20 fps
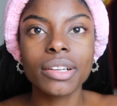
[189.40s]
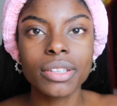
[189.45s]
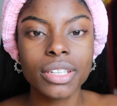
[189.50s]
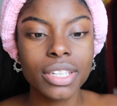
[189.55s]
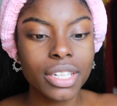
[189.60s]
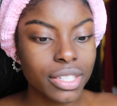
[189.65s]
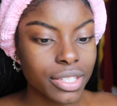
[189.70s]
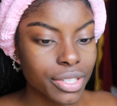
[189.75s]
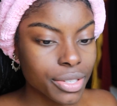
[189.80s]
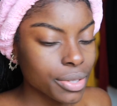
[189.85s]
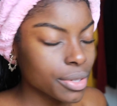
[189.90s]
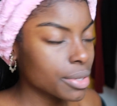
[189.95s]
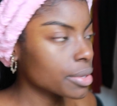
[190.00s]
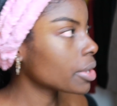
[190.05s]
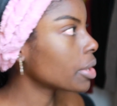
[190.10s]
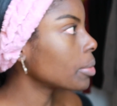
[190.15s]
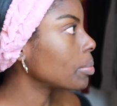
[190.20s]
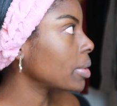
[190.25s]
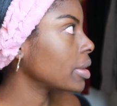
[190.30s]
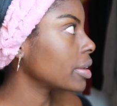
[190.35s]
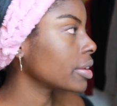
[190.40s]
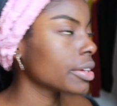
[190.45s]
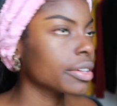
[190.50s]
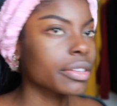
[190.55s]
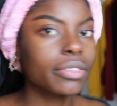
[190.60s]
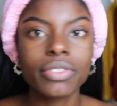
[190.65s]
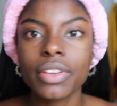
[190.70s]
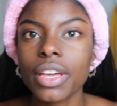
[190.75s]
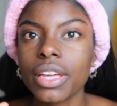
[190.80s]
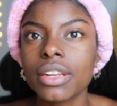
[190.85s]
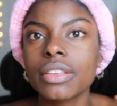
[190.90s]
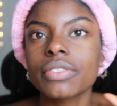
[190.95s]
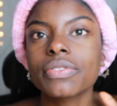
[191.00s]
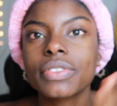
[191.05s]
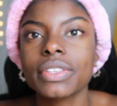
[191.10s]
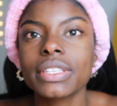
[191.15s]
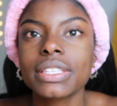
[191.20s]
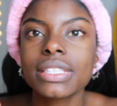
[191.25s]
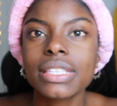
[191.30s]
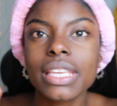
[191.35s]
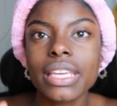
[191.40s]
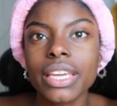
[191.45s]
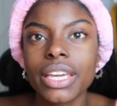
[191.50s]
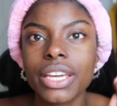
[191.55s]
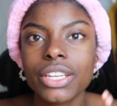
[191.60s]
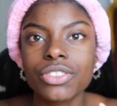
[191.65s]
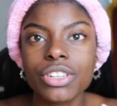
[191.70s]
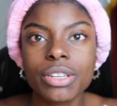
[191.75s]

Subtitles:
I'm gonna do a bit of kind of a skincare